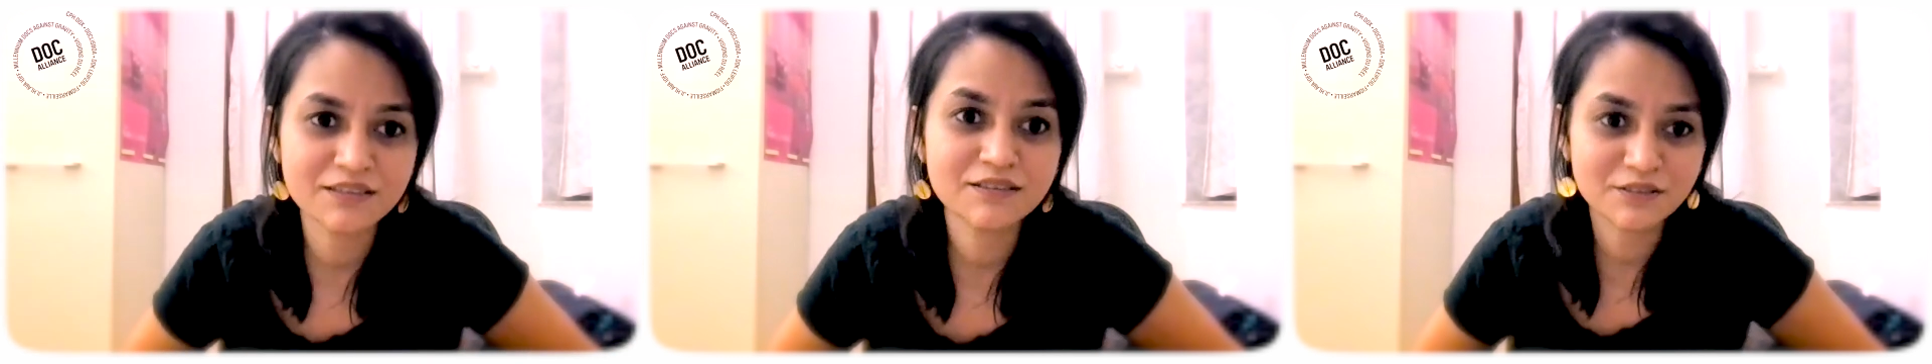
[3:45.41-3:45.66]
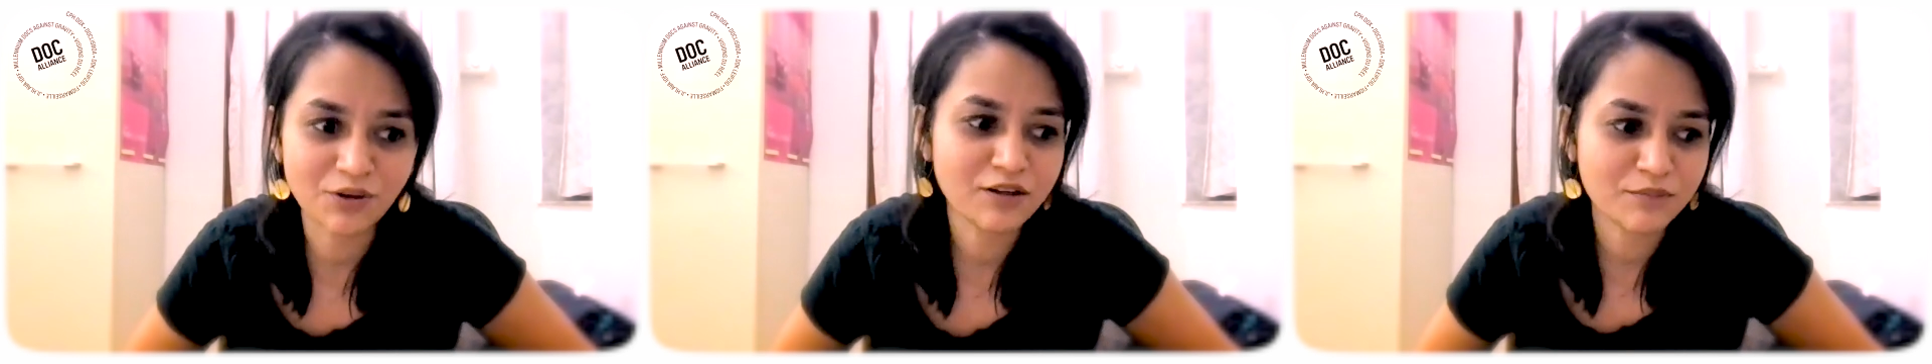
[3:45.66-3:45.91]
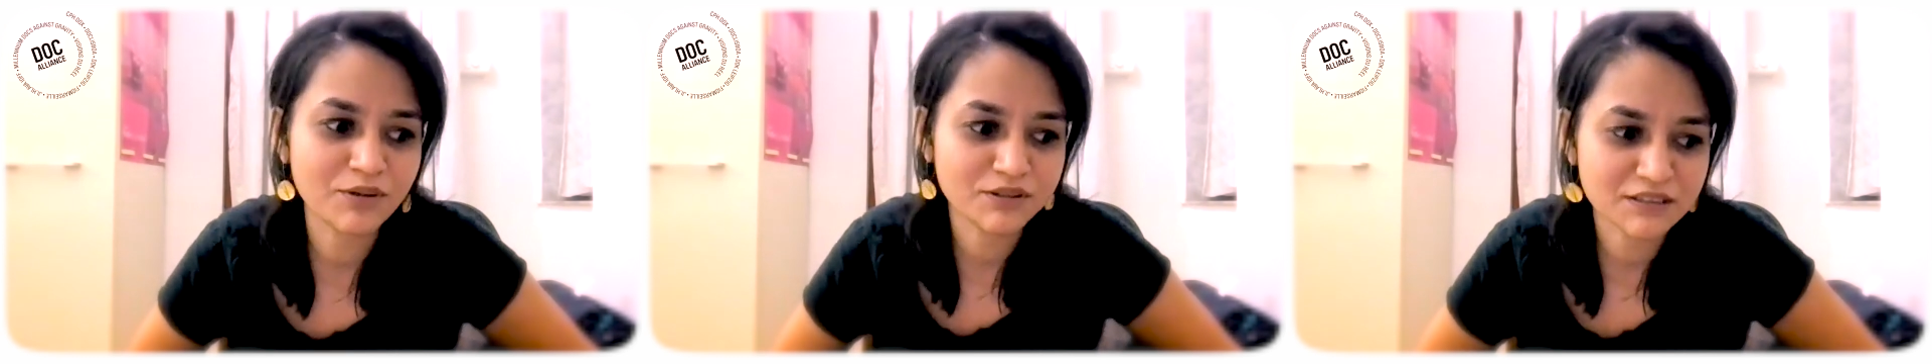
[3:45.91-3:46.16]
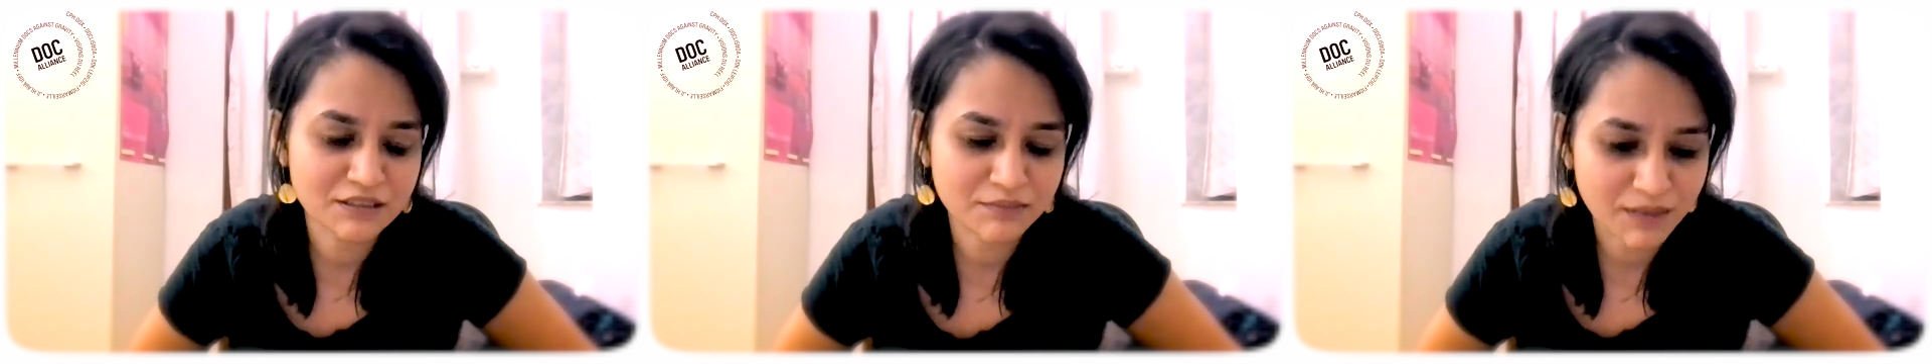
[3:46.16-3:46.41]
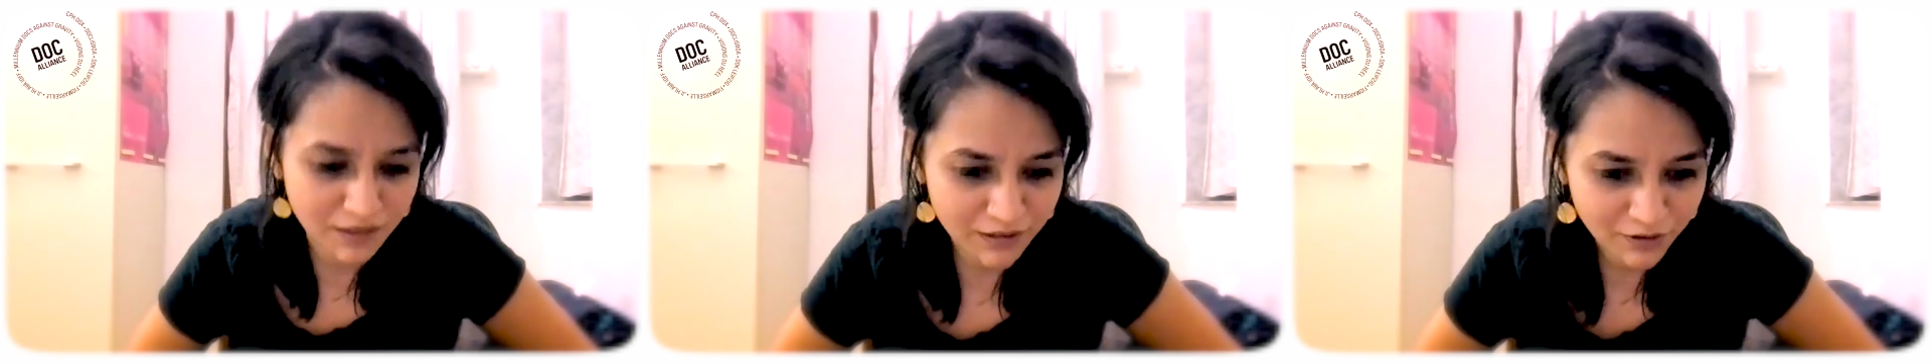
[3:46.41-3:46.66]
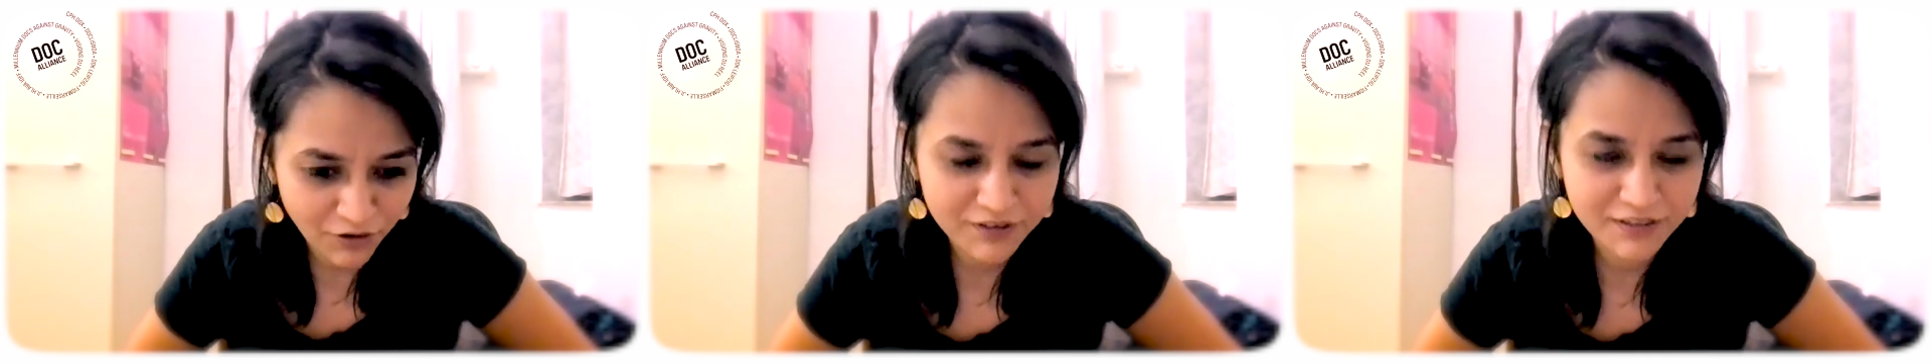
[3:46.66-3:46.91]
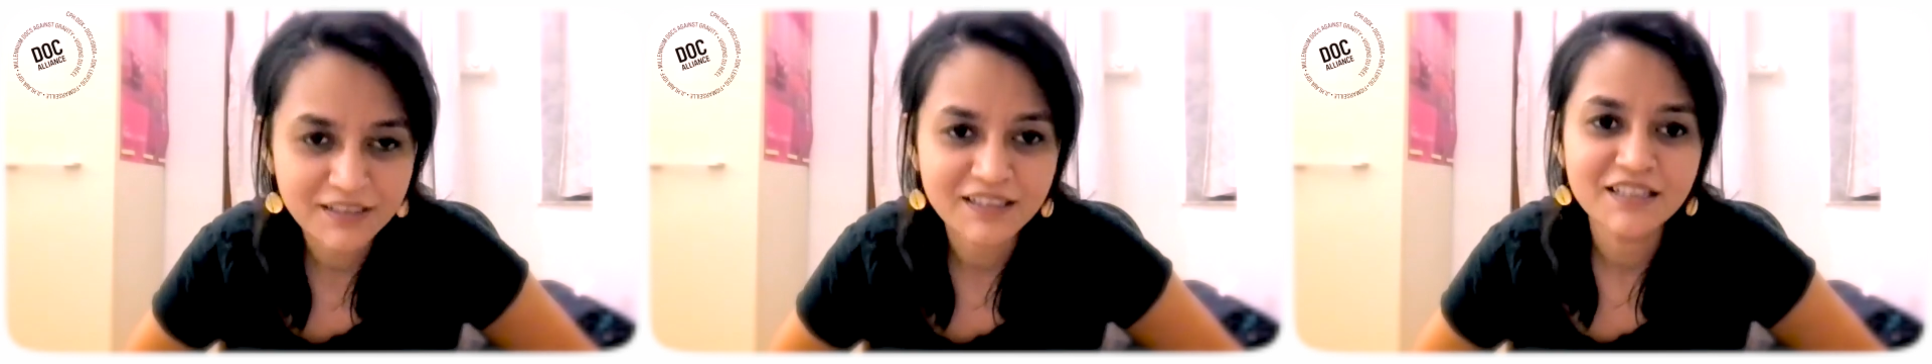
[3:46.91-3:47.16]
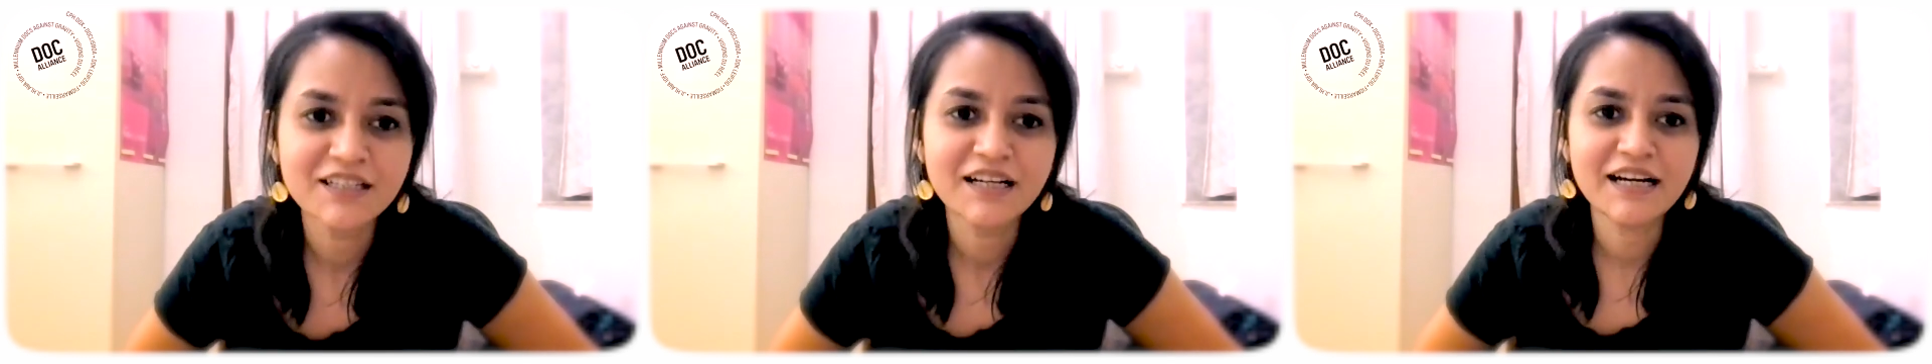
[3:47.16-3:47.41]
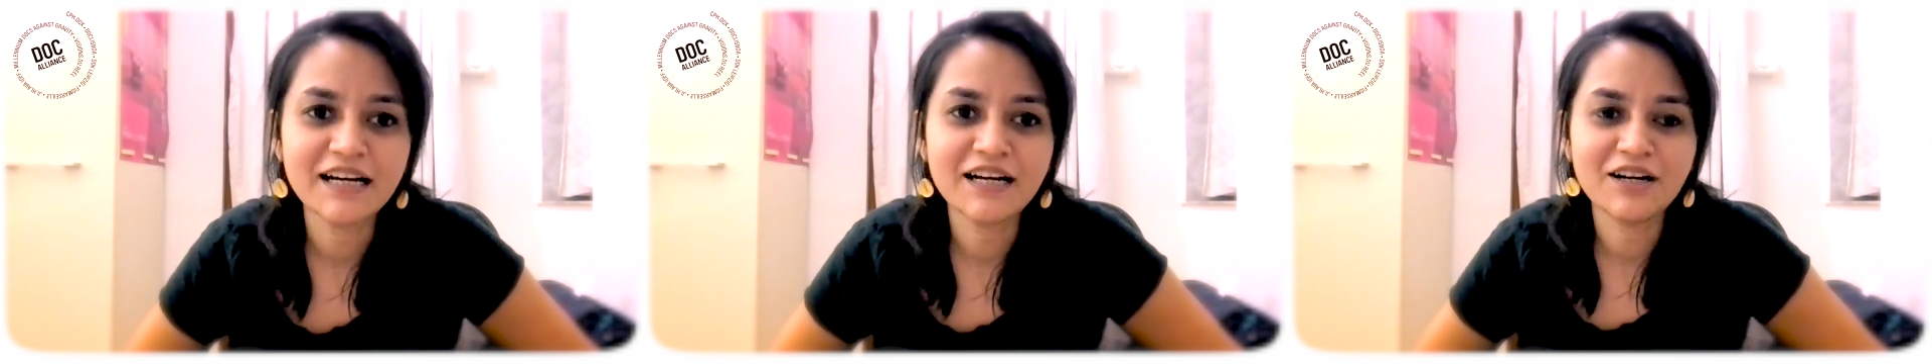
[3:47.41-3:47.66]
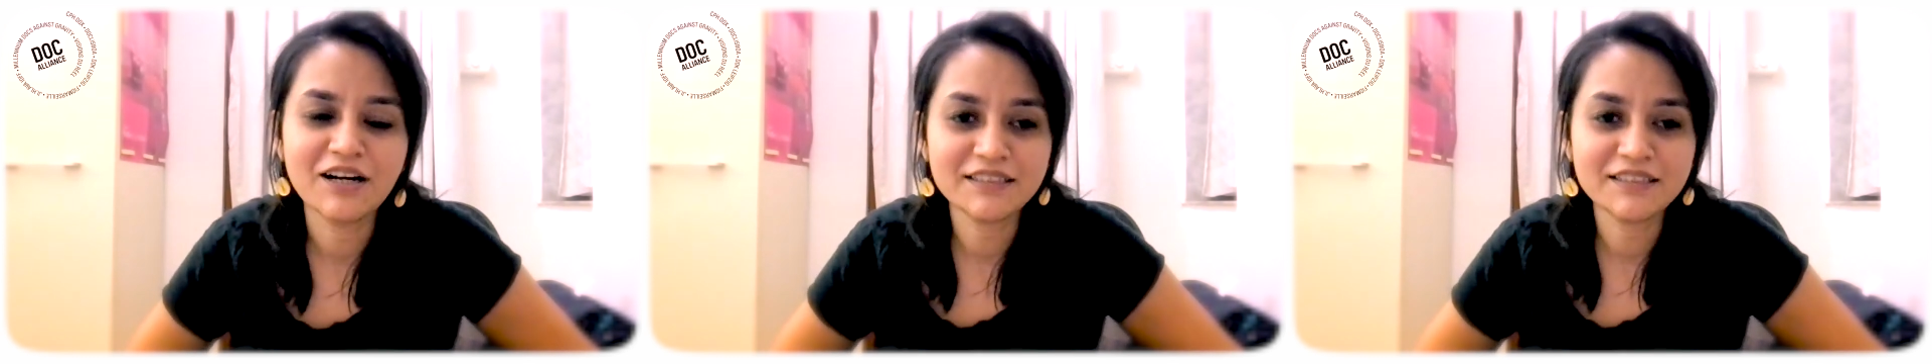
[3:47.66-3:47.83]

talk about cinema a lot uh,